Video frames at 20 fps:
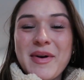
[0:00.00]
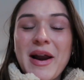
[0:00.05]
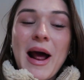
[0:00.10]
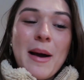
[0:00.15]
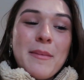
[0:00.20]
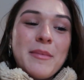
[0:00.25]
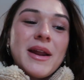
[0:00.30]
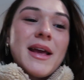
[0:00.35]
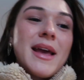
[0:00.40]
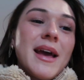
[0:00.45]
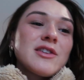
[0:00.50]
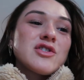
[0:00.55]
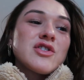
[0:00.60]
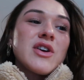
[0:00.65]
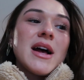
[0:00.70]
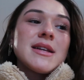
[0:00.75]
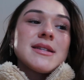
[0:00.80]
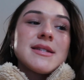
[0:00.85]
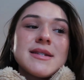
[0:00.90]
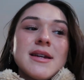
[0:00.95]
but I'm gonna get
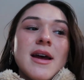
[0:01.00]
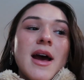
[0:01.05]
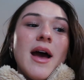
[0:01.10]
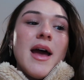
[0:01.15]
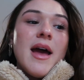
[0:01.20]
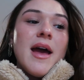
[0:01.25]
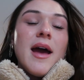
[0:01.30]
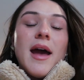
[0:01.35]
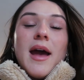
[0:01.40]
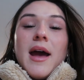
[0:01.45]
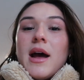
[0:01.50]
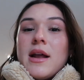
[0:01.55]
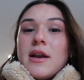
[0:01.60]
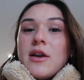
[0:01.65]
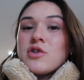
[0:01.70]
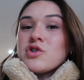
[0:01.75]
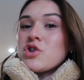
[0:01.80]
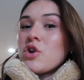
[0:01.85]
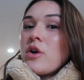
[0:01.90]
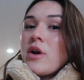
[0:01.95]
dressed and
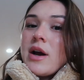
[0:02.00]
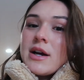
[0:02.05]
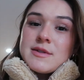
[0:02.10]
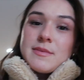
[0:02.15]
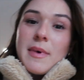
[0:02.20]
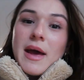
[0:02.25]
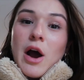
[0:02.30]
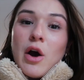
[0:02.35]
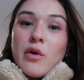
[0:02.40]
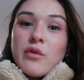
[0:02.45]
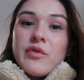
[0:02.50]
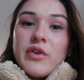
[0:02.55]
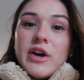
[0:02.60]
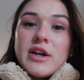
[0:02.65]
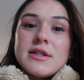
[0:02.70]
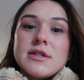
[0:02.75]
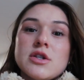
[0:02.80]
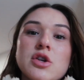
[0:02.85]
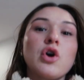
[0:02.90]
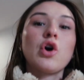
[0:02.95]
I'll show you guys my
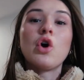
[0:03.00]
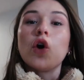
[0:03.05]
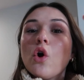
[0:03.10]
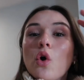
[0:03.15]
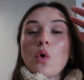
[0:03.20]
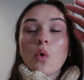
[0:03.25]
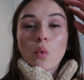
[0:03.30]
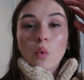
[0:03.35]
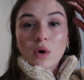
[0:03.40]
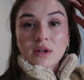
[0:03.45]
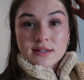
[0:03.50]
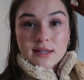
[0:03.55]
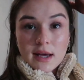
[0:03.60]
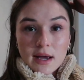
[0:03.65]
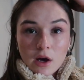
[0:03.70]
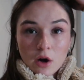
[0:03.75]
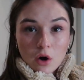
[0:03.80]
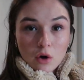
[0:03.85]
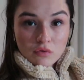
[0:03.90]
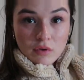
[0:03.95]
outfit once I
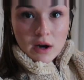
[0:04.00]
get all